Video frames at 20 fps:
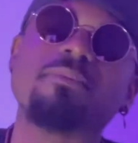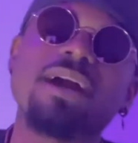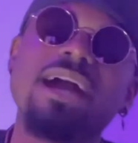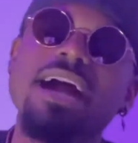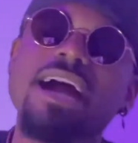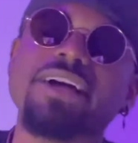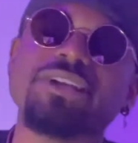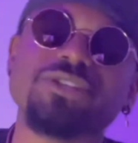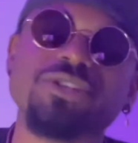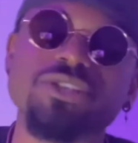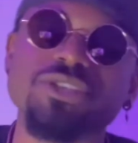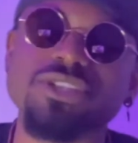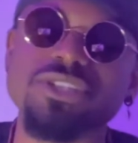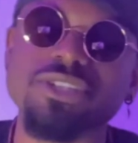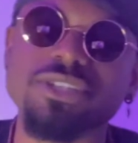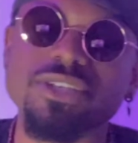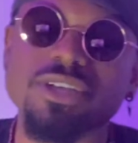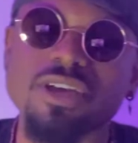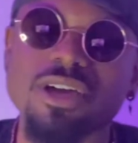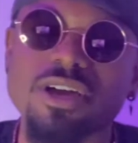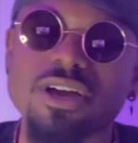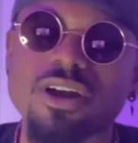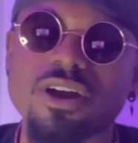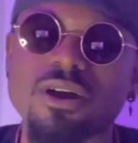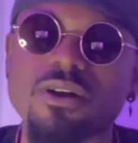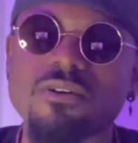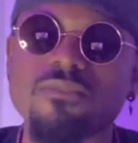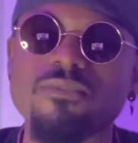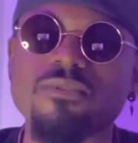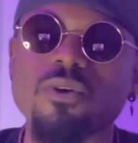conscious
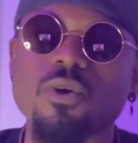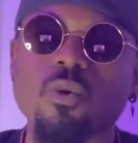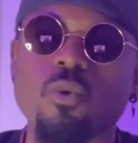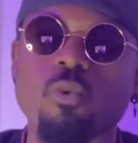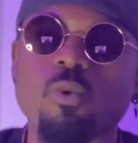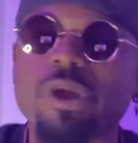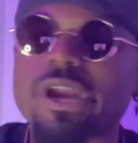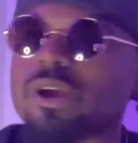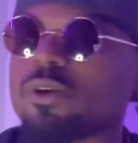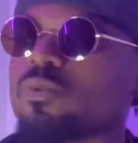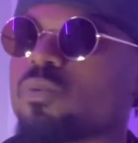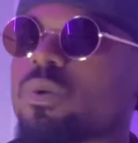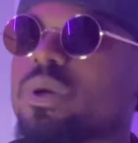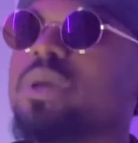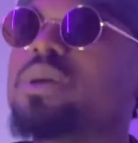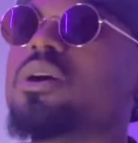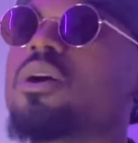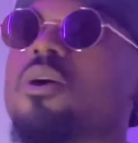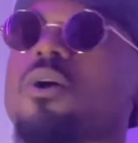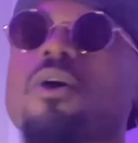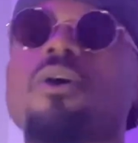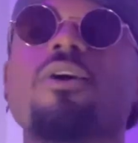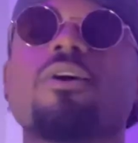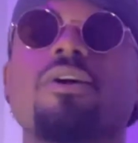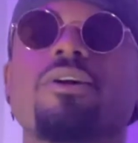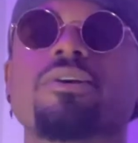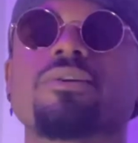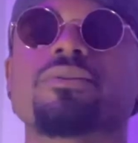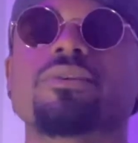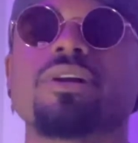of where we are
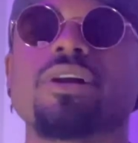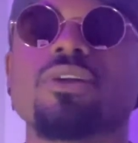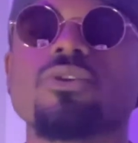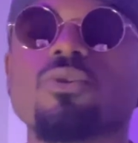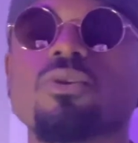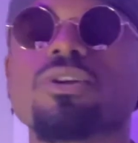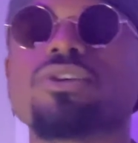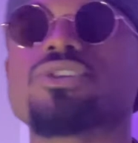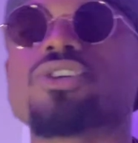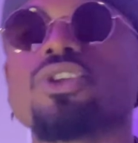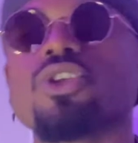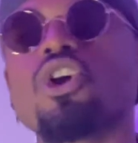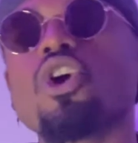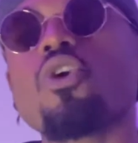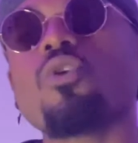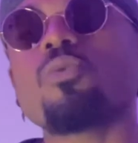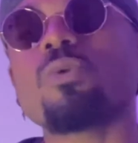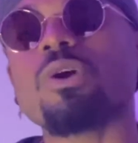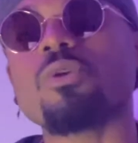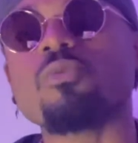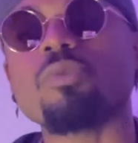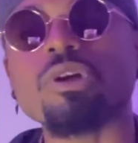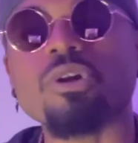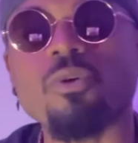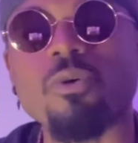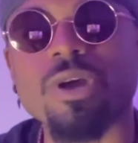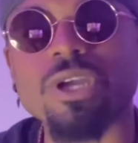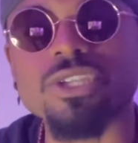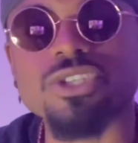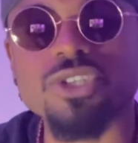in order to know where we're
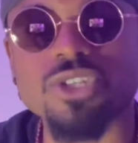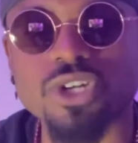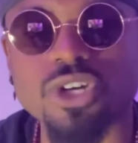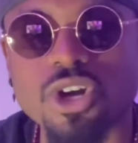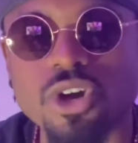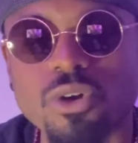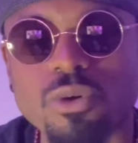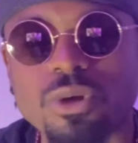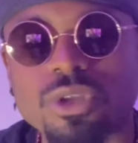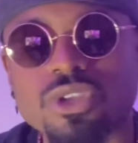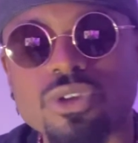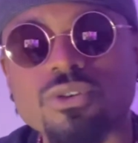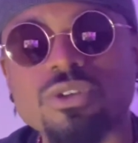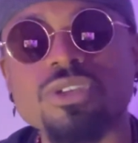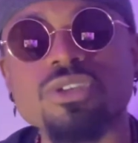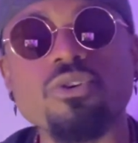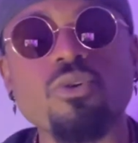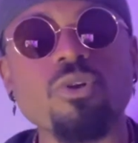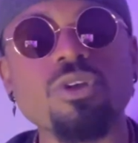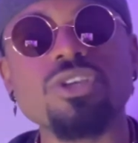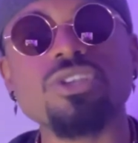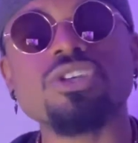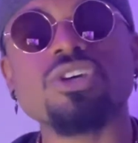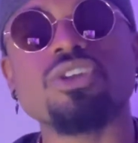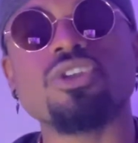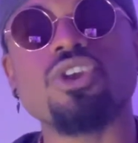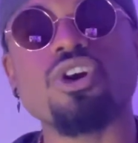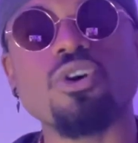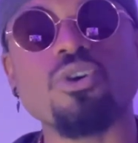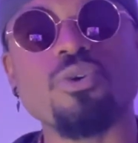going to go, in order to
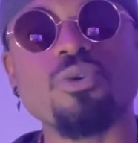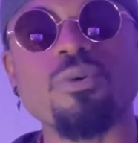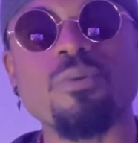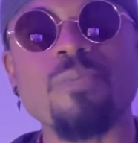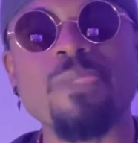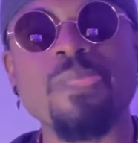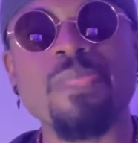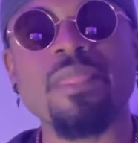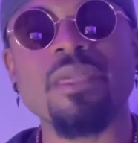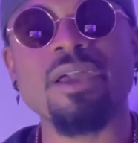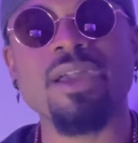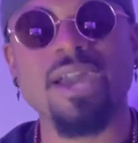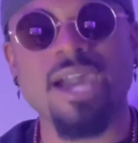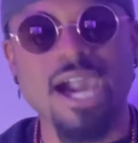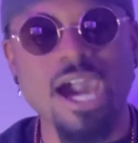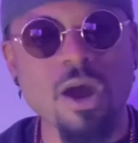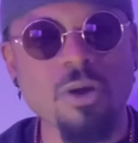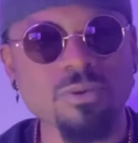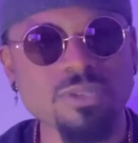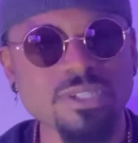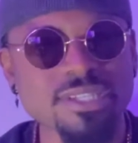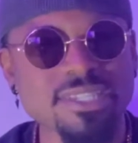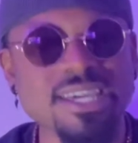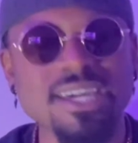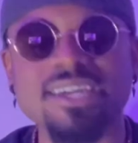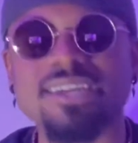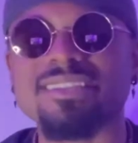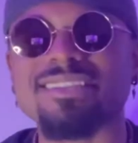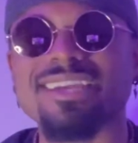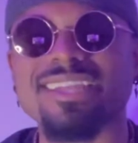know how to
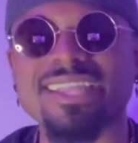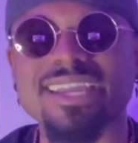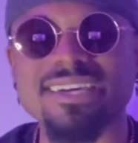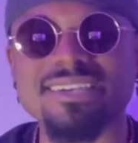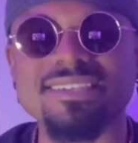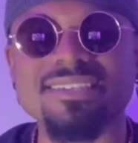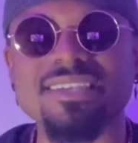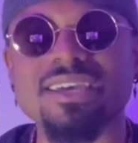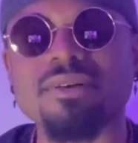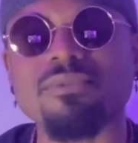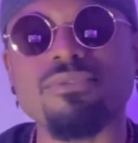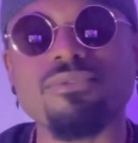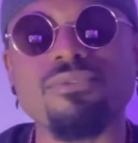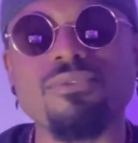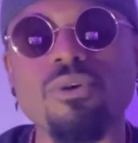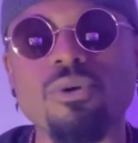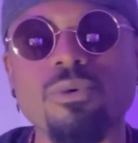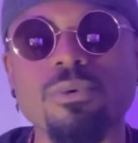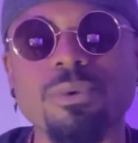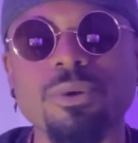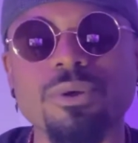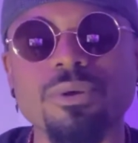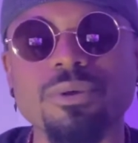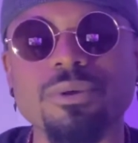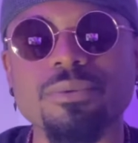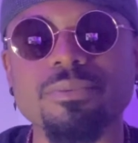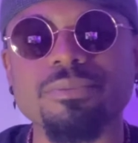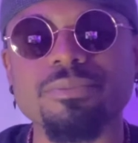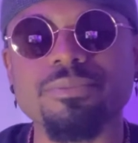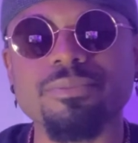take the next step forward.
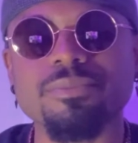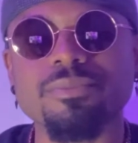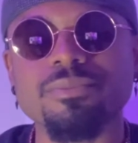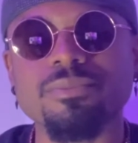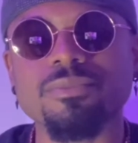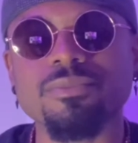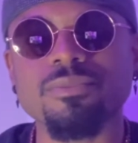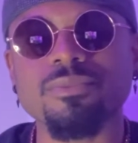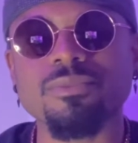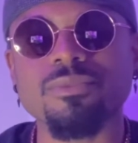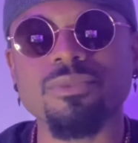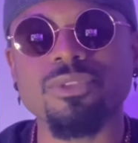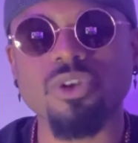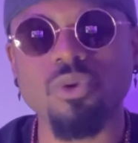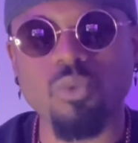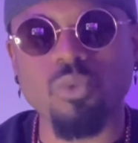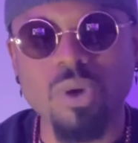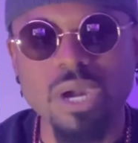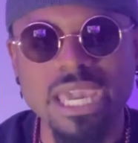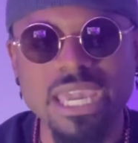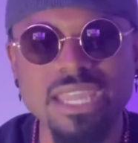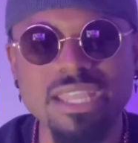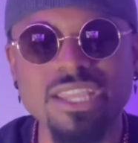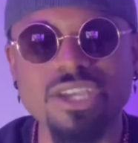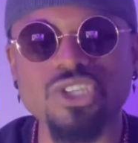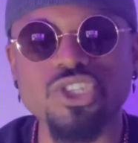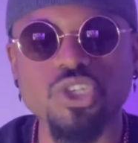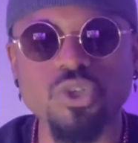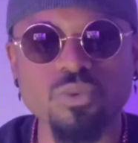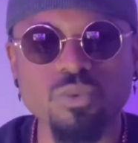The way
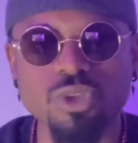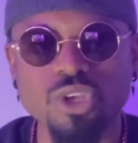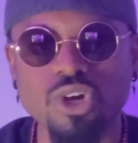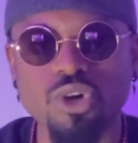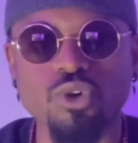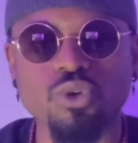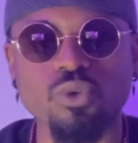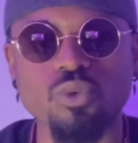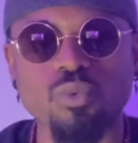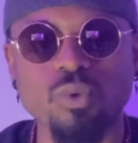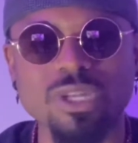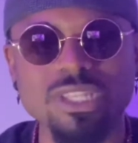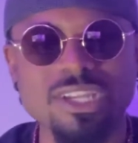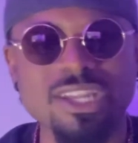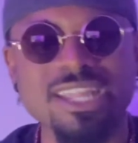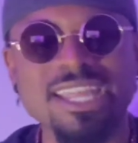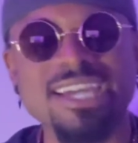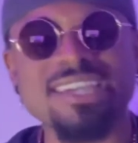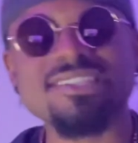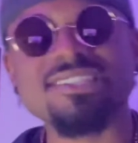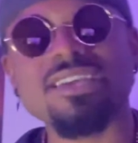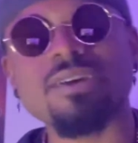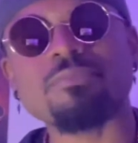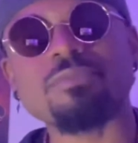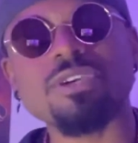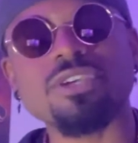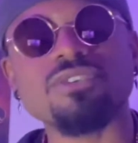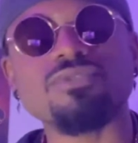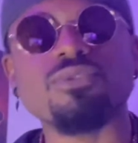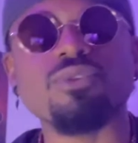that you know what the next step
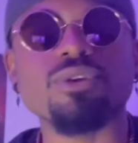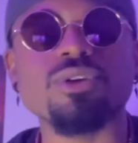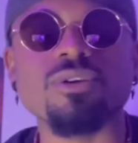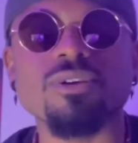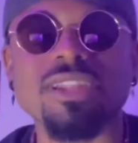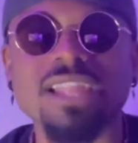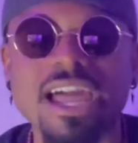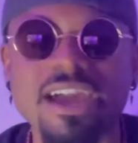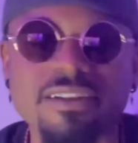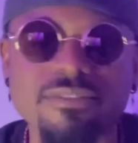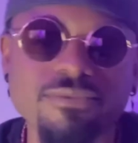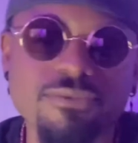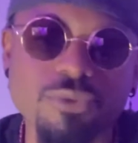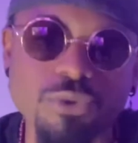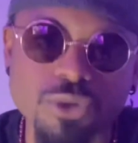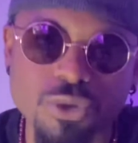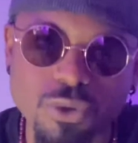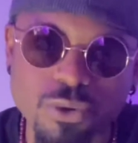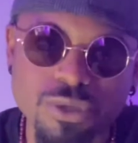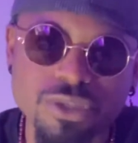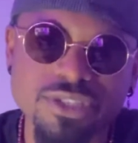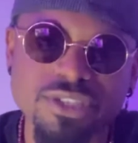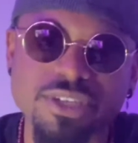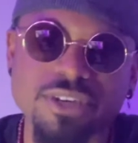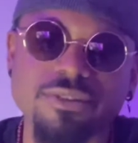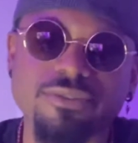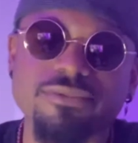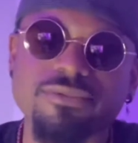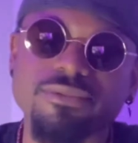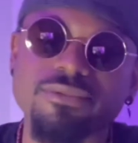is for your life, for yourself,